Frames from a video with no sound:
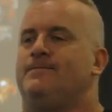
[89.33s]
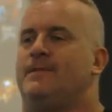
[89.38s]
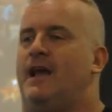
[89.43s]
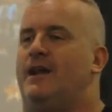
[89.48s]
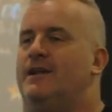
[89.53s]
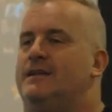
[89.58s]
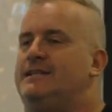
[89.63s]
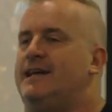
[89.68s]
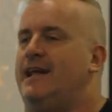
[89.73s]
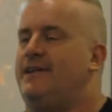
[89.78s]

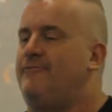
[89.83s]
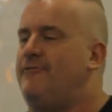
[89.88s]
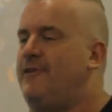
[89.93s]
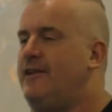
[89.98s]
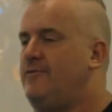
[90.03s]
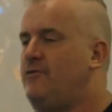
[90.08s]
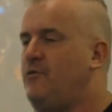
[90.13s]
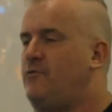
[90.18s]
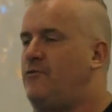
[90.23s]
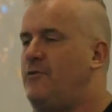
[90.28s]
and I sat in front
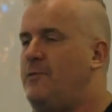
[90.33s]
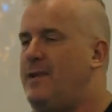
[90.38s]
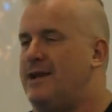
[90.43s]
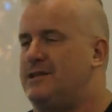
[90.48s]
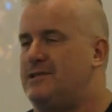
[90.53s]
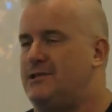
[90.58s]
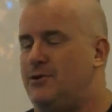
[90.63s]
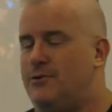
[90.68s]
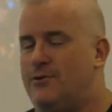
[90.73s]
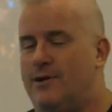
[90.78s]
of him for about
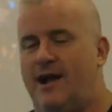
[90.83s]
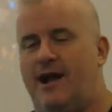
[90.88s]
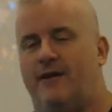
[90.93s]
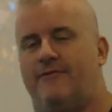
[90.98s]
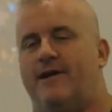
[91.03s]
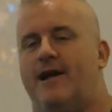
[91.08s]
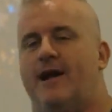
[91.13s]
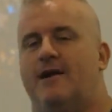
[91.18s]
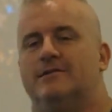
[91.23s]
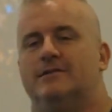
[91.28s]

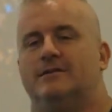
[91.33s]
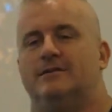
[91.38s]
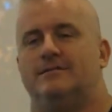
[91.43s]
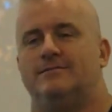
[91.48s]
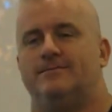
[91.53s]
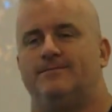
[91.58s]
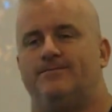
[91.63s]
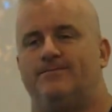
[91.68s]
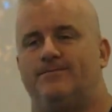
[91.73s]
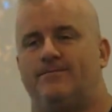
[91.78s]
2.5 hours,
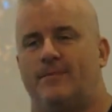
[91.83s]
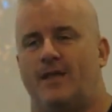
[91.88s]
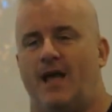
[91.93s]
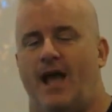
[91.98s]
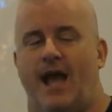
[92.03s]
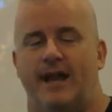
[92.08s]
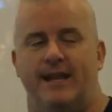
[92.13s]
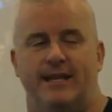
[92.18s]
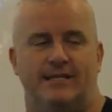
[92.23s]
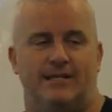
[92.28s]

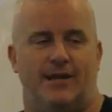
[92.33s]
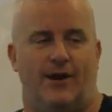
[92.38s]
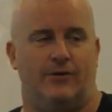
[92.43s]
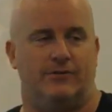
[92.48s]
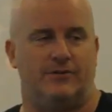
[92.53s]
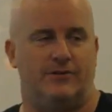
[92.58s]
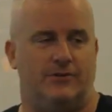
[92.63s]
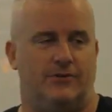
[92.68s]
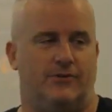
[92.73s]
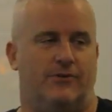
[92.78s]
and he
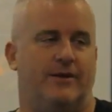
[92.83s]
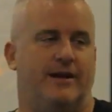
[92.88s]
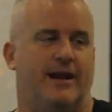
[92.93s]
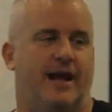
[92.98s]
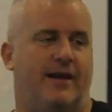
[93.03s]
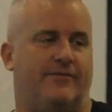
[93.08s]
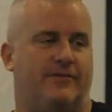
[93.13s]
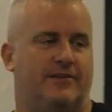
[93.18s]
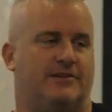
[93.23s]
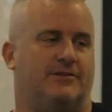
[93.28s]
told story
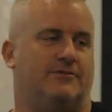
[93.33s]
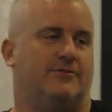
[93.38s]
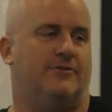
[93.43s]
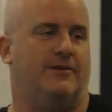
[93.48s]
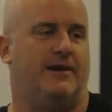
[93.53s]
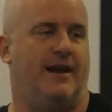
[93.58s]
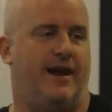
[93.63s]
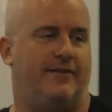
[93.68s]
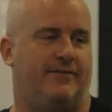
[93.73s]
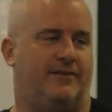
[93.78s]
after
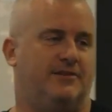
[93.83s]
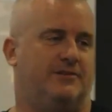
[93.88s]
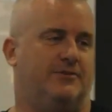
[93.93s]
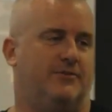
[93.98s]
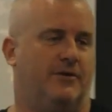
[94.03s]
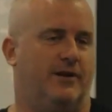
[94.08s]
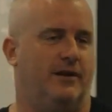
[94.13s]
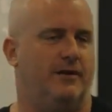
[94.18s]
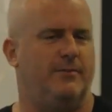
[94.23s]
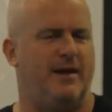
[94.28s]
story after
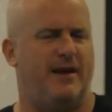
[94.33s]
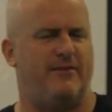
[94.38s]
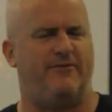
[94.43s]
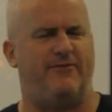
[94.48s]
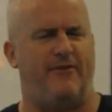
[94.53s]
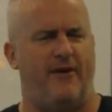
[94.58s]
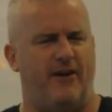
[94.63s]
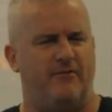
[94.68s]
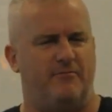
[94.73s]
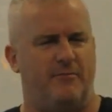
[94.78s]
story, about
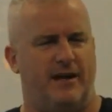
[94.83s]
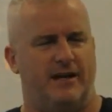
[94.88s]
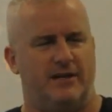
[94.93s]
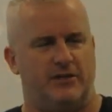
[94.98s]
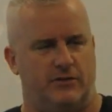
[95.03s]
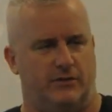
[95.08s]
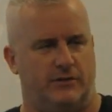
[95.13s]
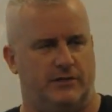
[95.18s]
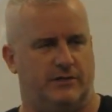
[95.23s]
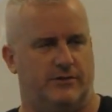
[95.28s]
5-minute
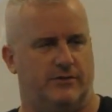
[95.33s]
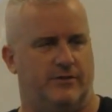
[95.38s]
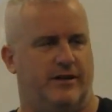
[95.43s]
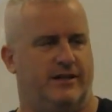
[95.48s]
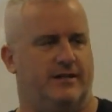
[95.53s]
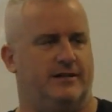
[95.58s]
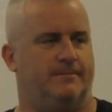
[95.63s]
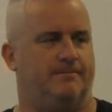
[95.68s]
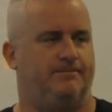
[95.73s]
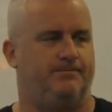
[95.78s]
short
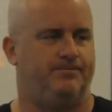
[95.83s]
stories.